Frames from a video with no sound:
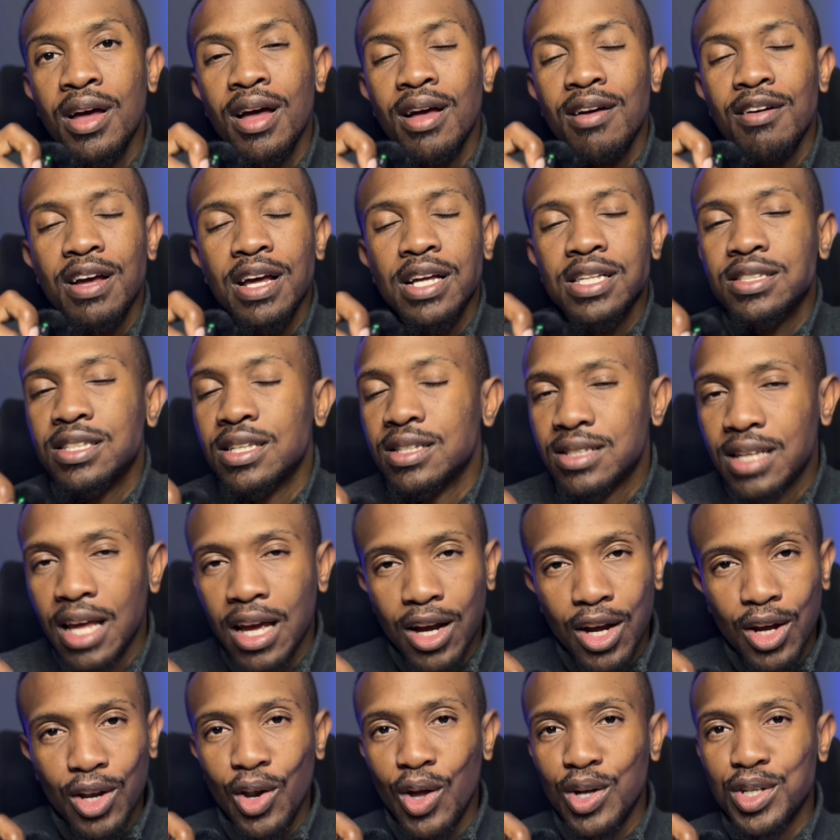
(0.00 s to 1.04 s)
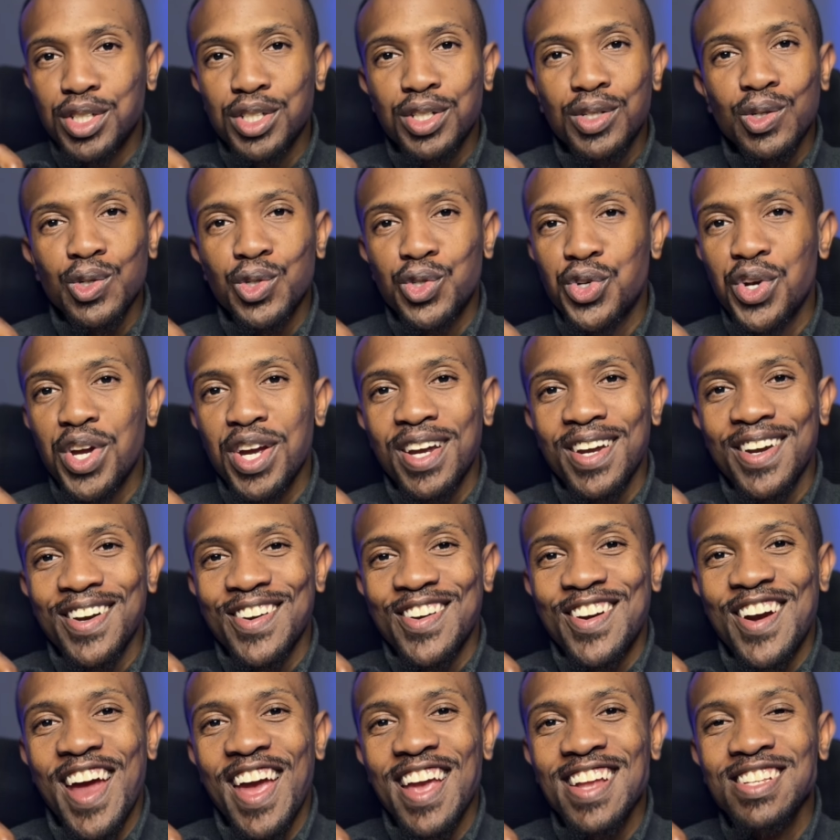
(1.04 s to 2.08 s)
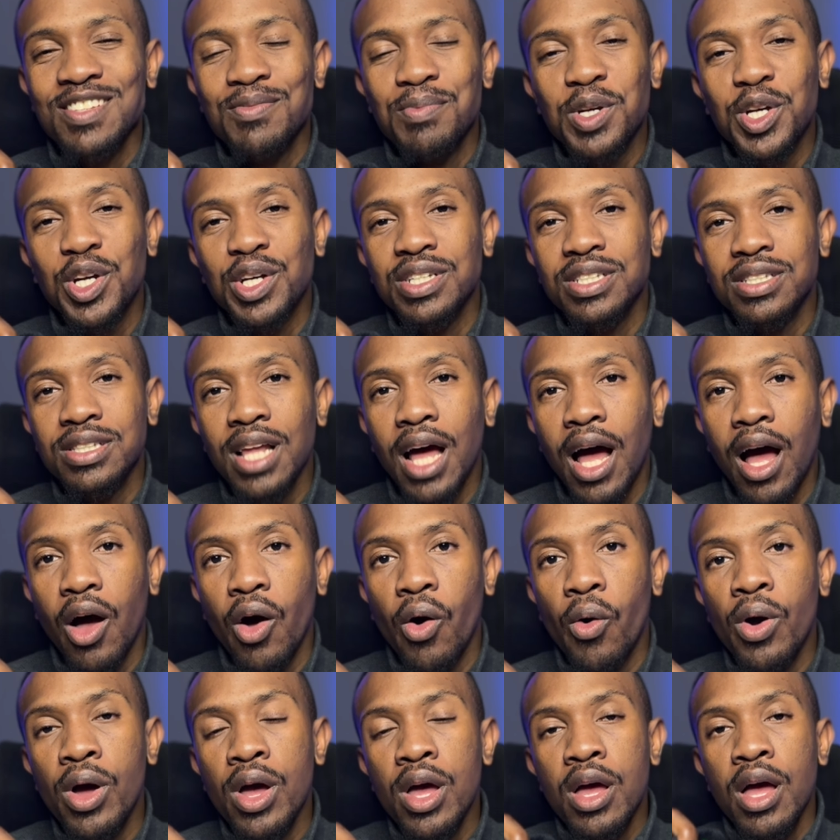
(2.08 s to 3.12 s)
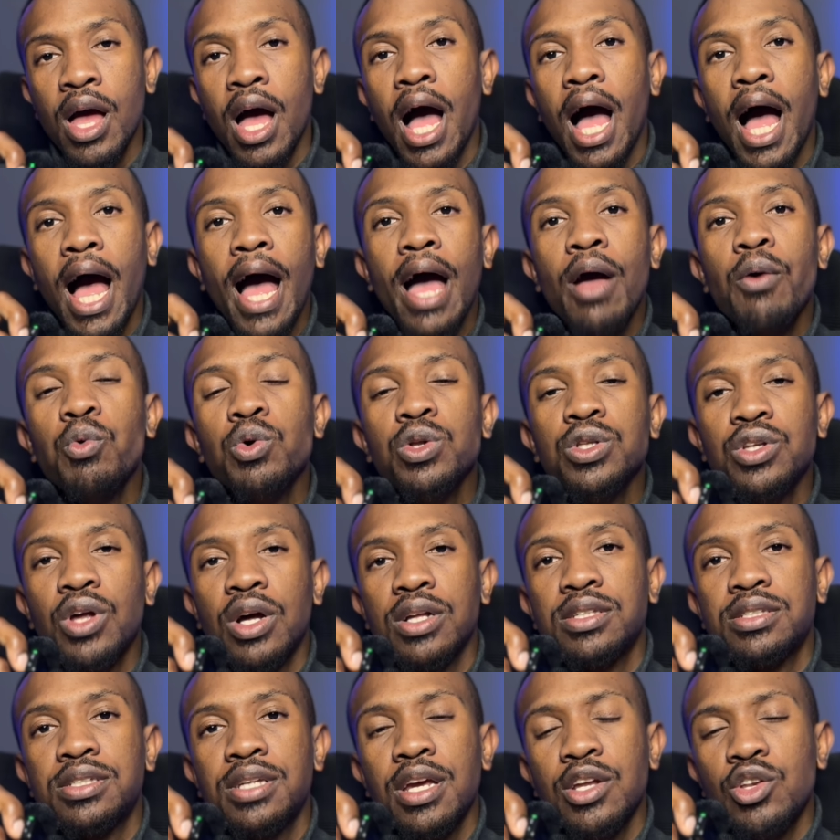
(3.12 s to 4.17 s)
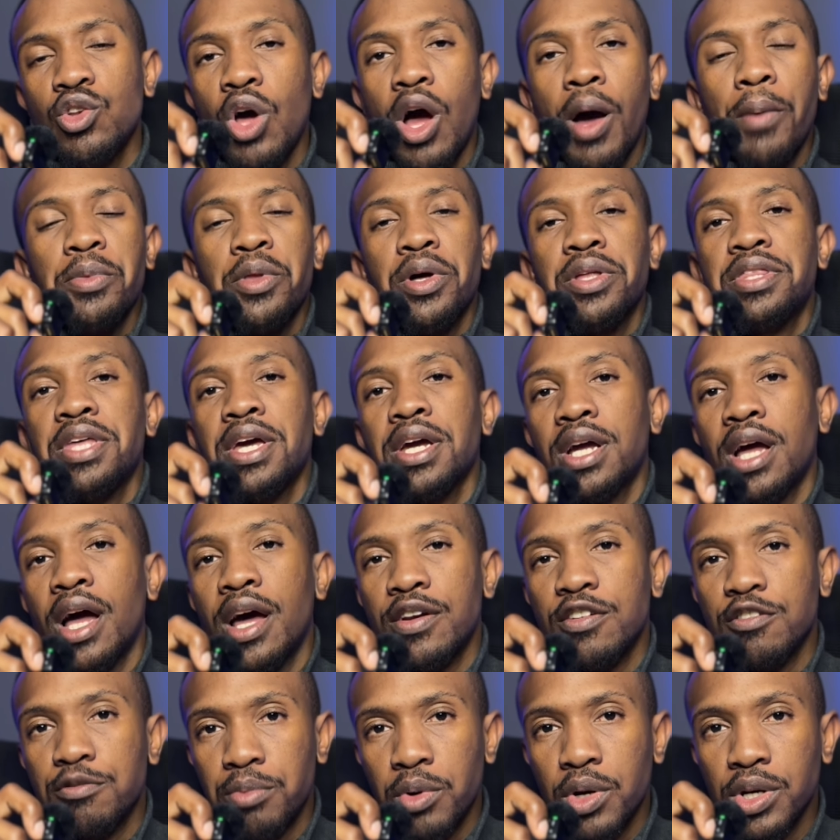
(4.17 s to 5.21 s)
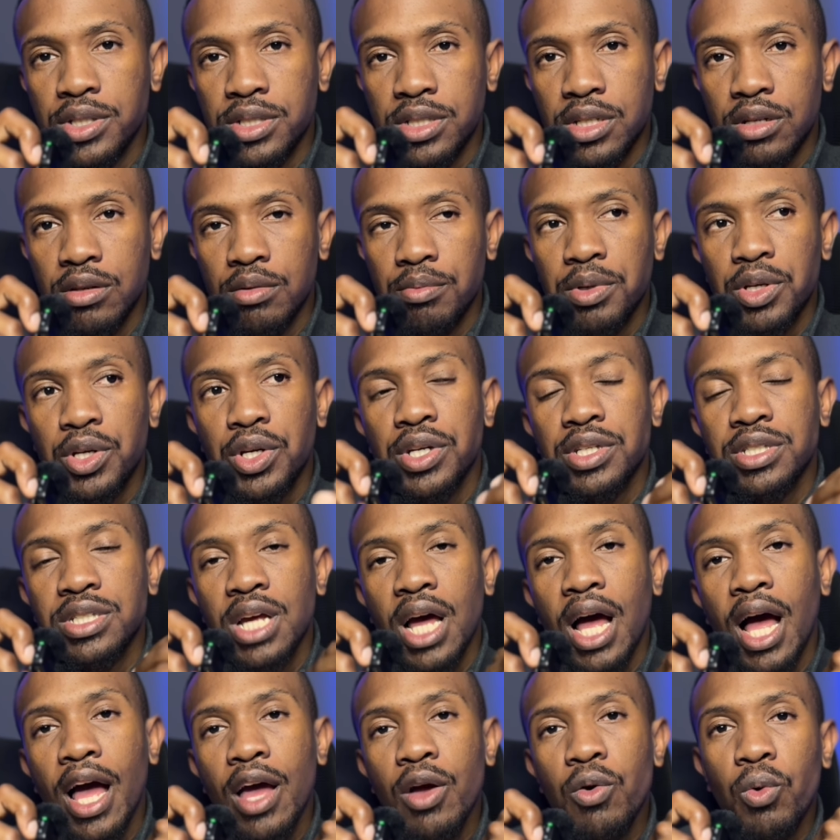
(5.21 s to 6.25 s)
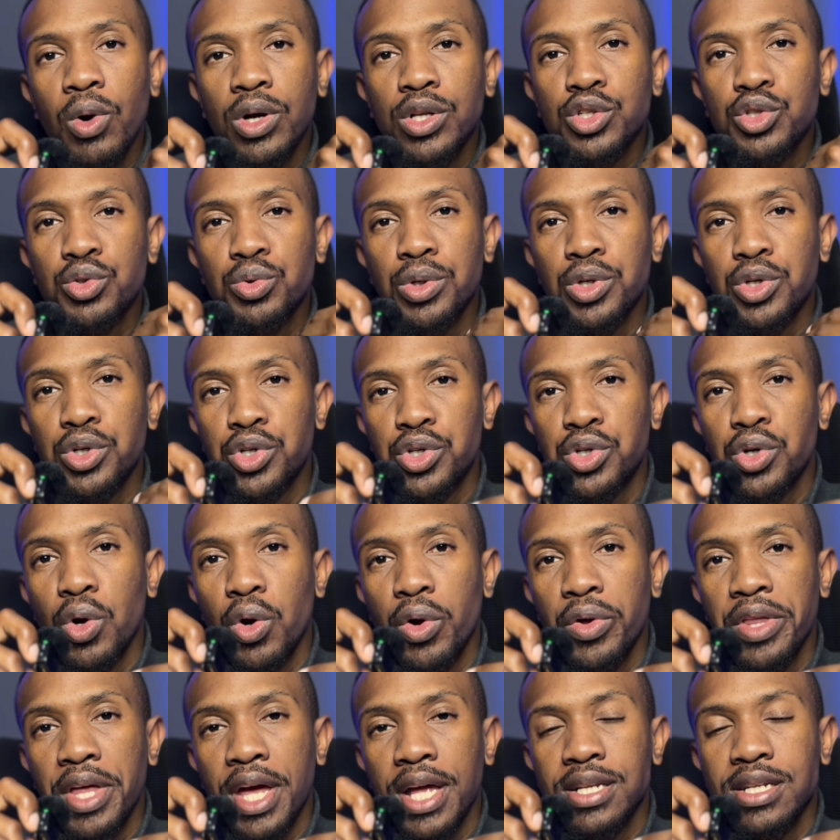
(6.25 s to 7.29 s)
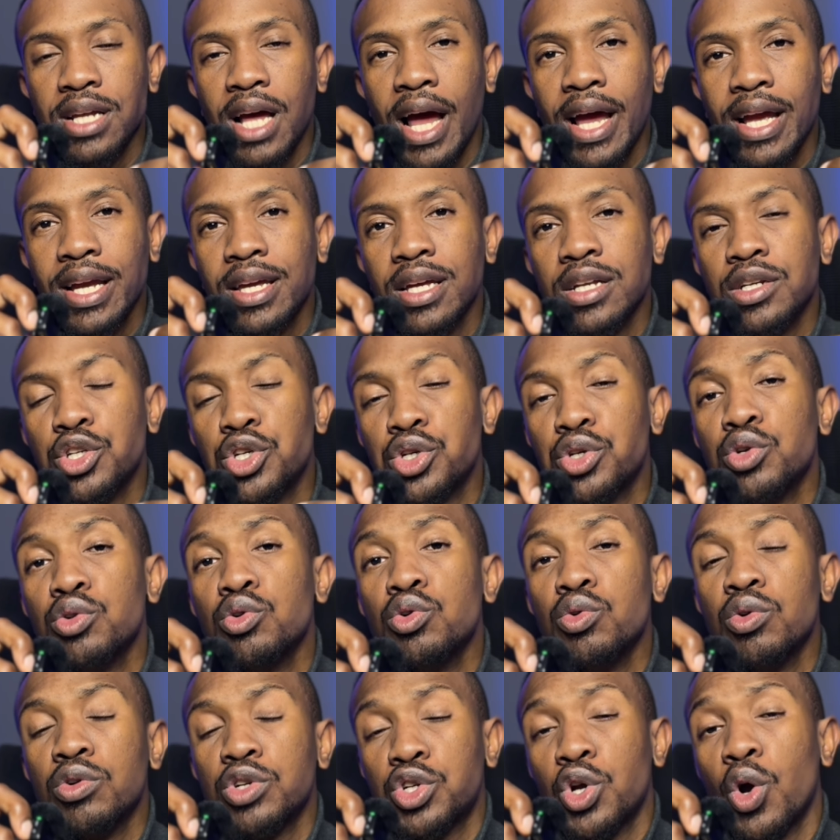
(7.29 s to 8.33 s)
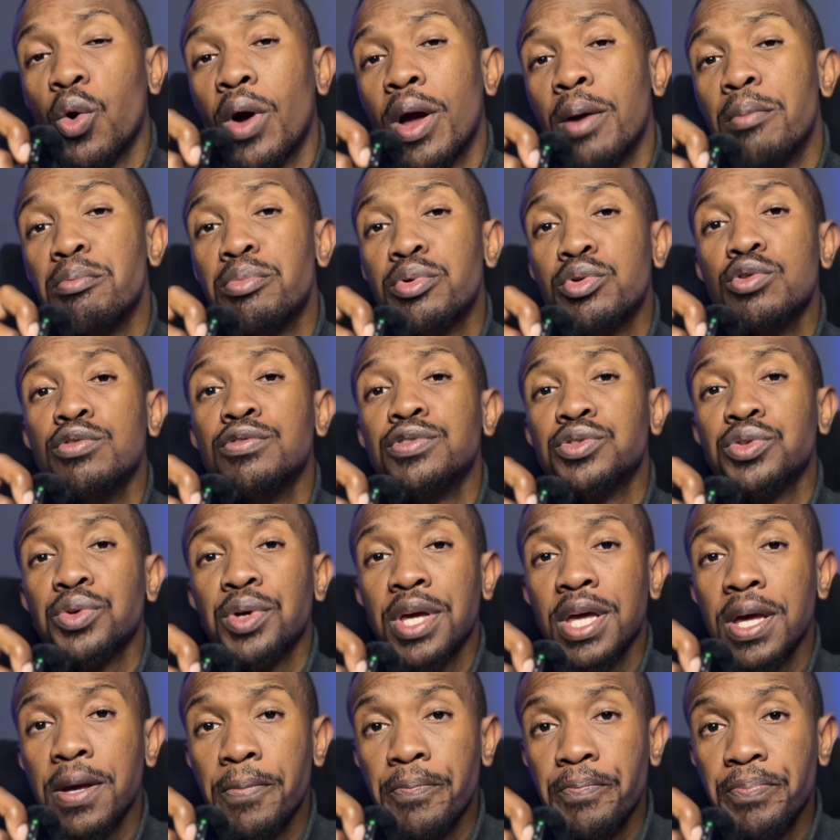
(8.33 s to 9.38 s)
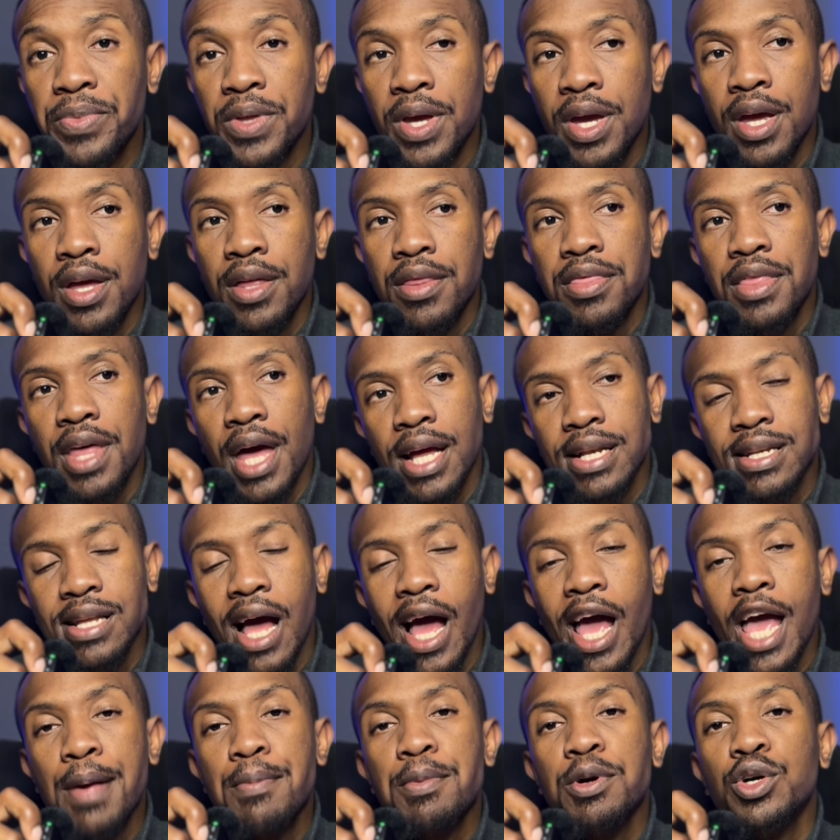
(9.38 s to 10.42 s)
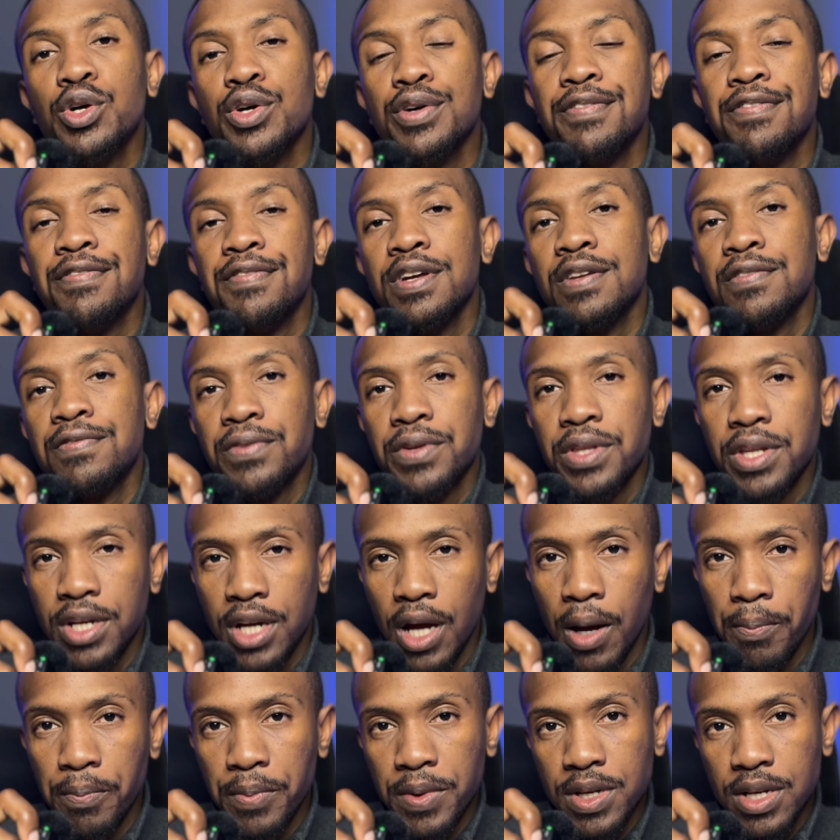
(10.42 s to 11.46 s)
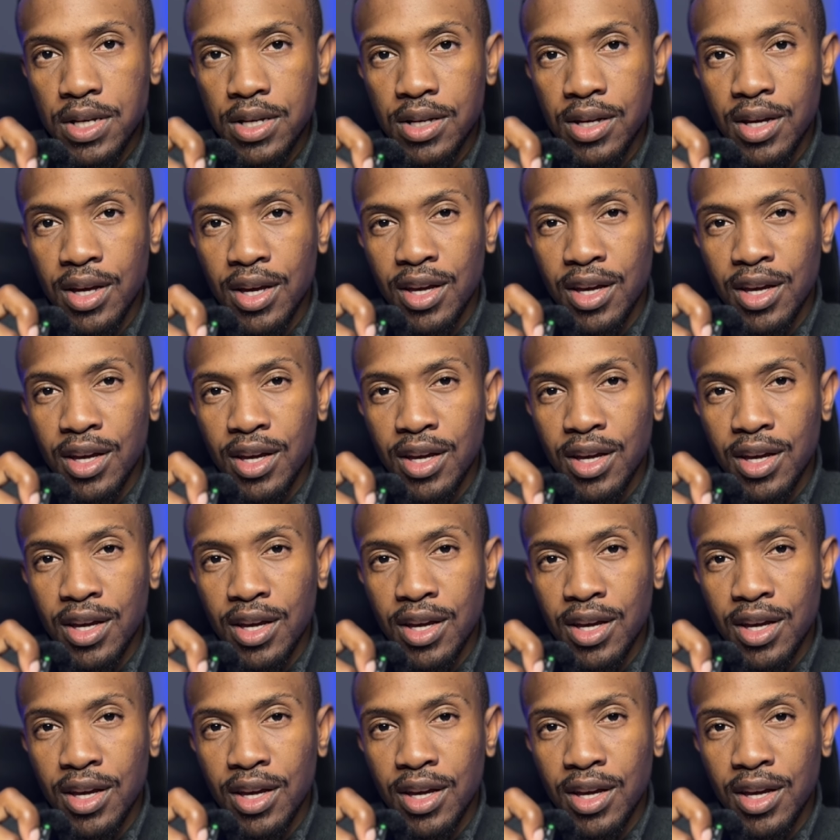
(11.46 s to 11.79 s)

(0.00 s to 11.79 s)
it's a psychological trick, right? Because now I will not say, no, I'm not that kind of person, because I want to ensure that I can show and prove to him that I am a good fit for the company.